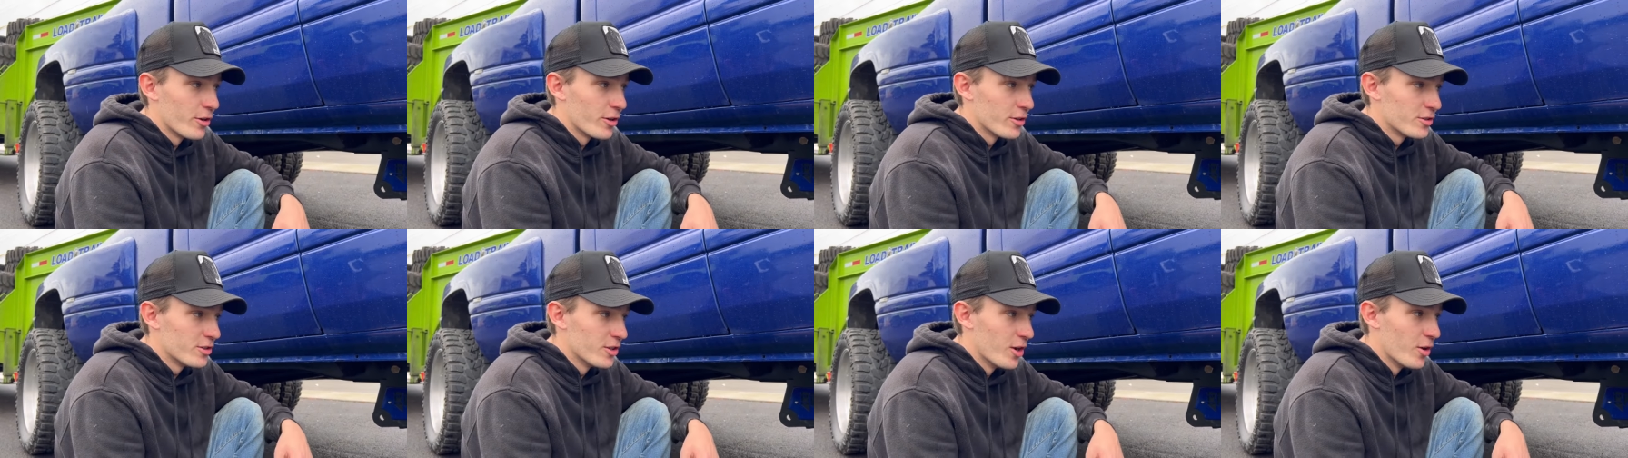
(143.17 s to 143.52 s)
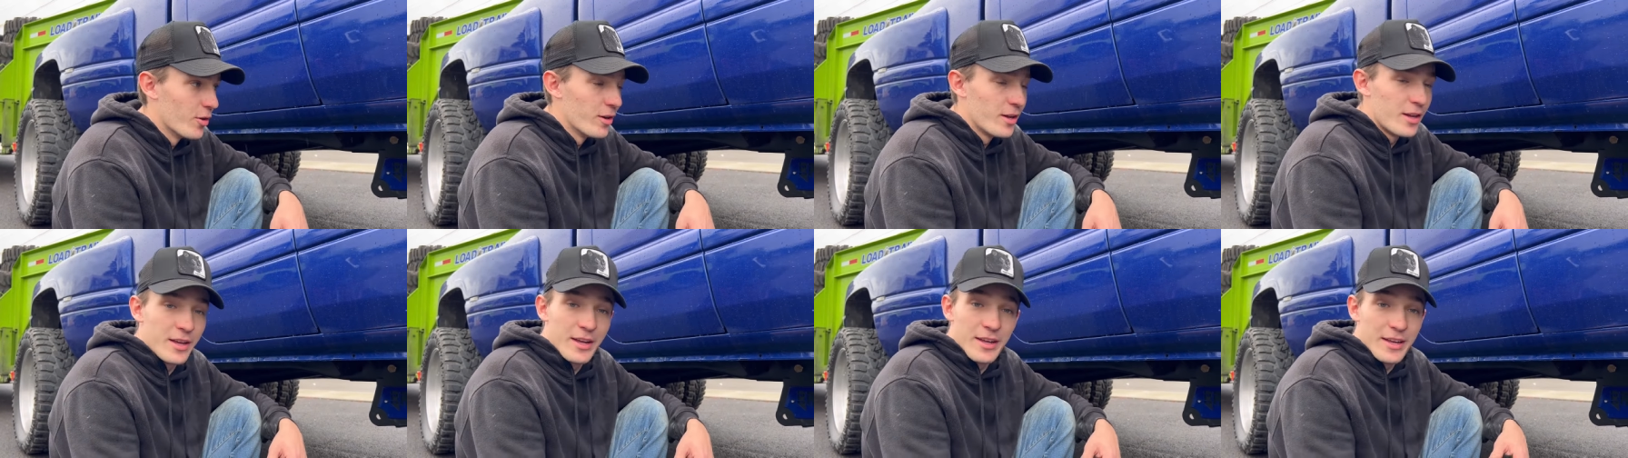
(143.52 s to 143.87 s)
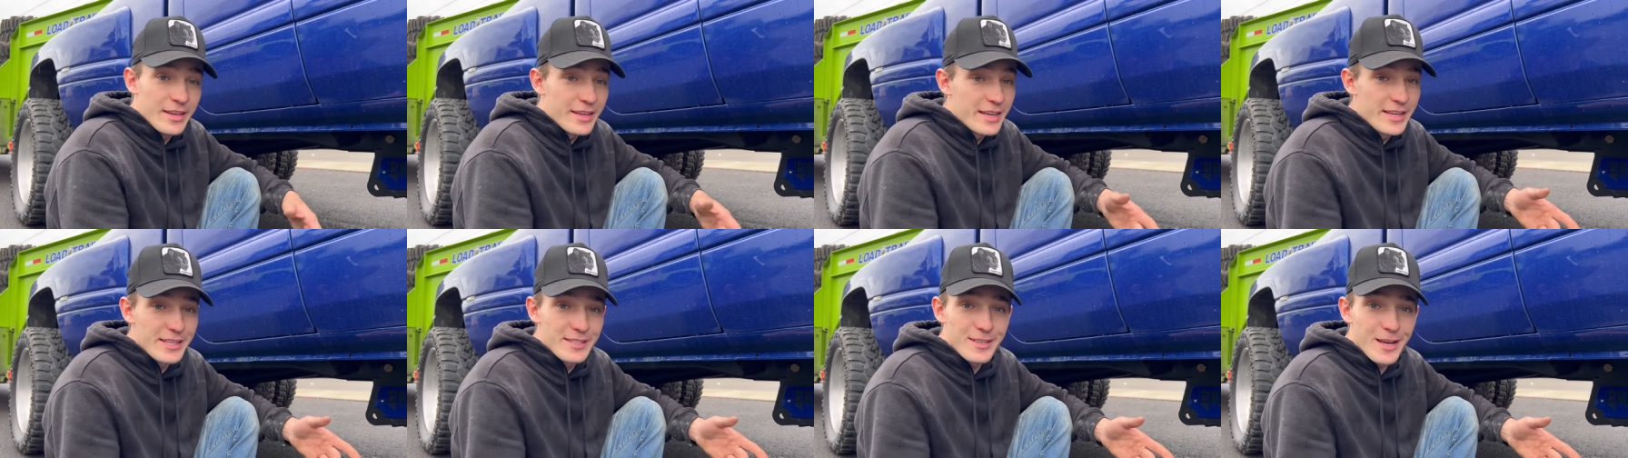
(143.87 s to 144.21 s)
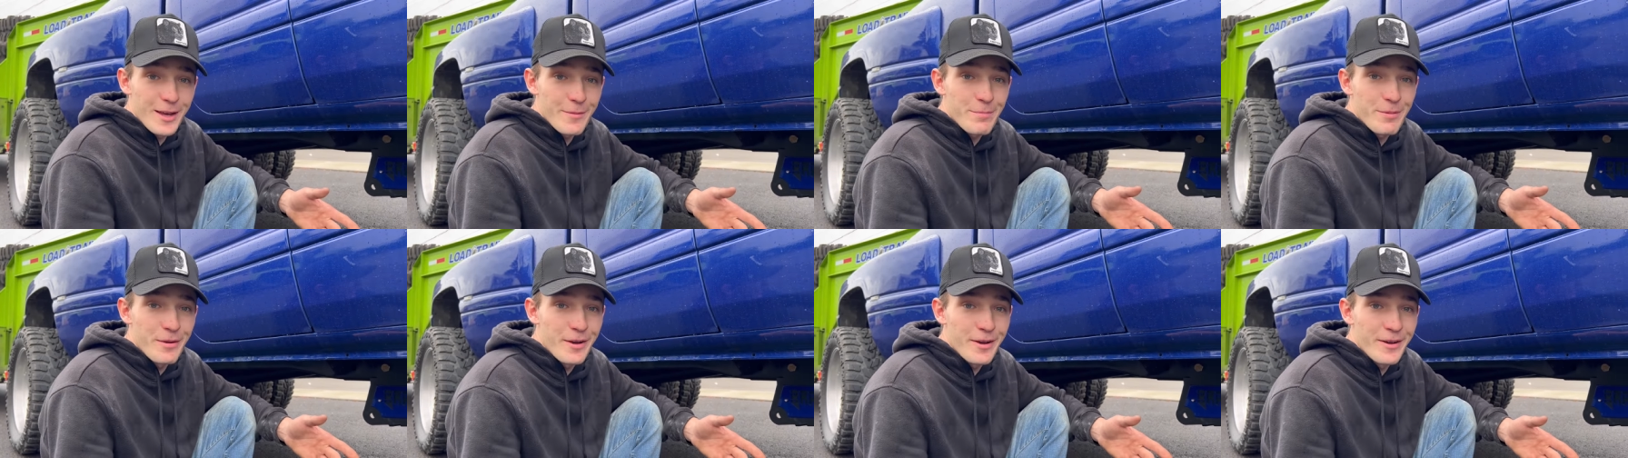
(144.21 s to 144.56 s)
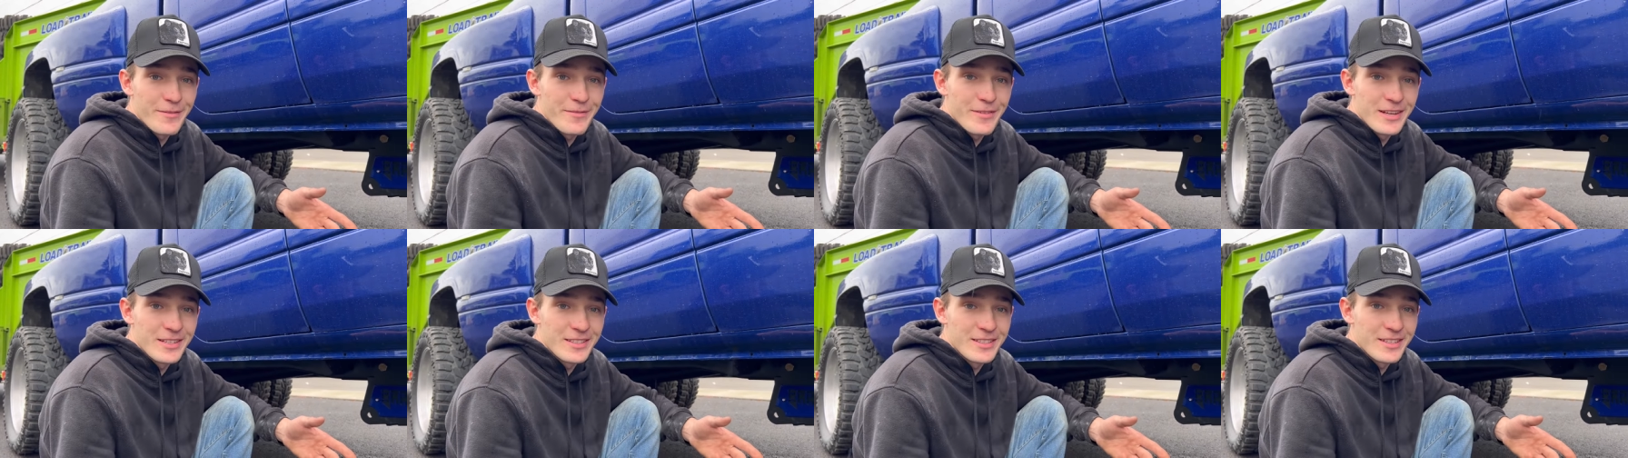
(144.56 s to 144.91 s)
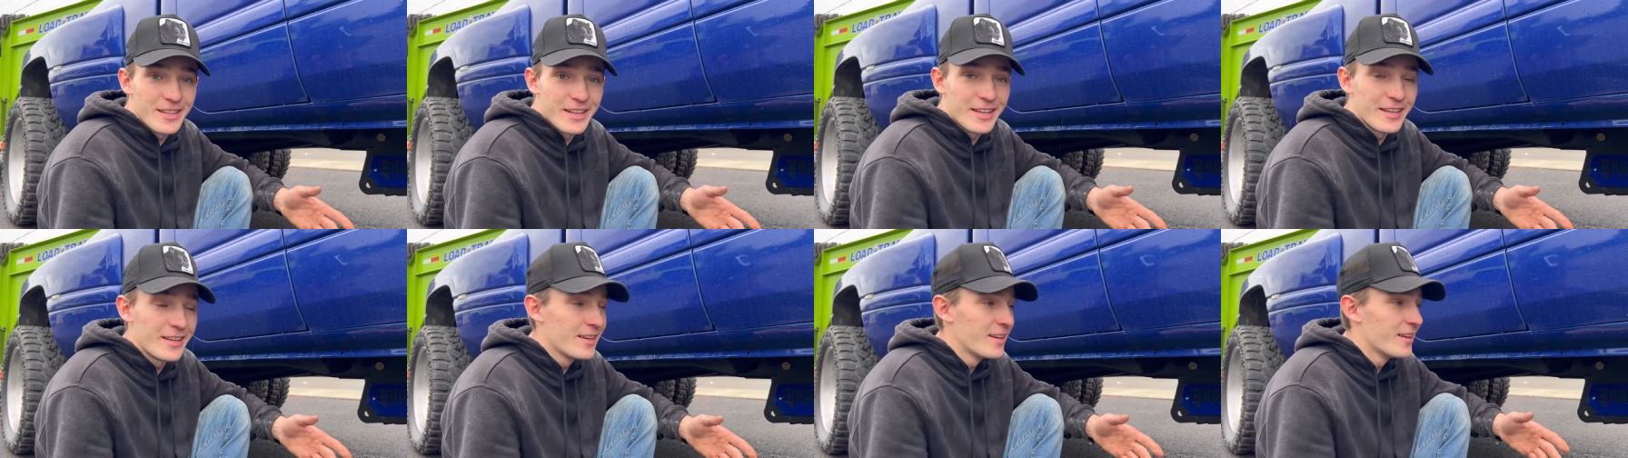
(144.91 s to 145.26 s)
So he's up here
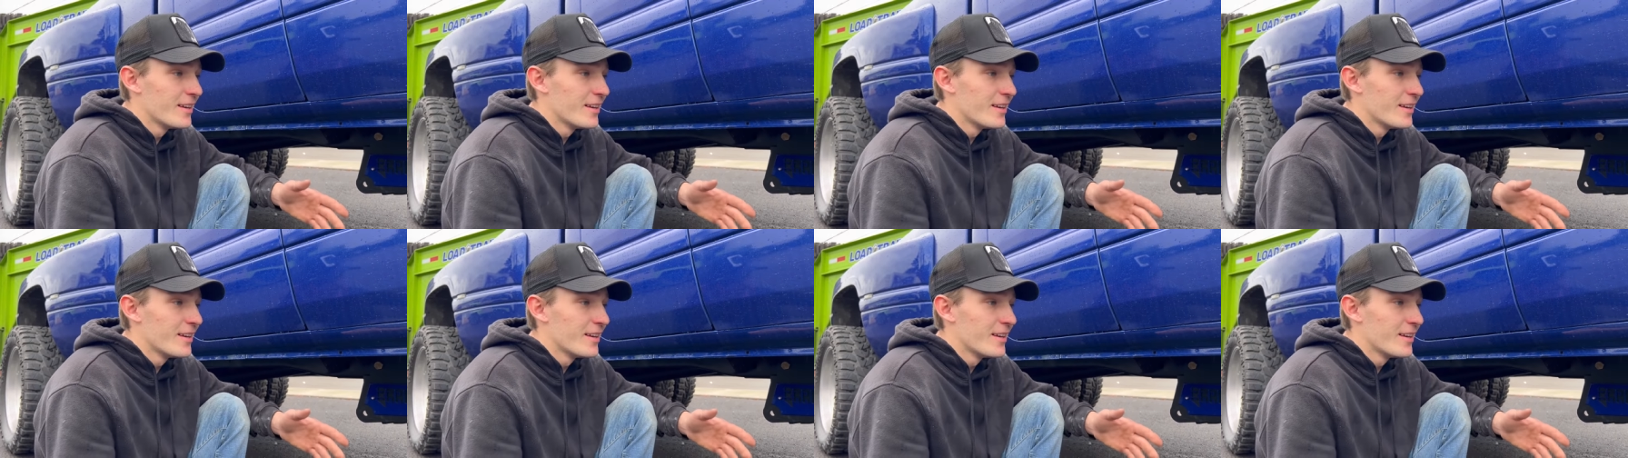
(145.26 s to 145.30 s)
visiting.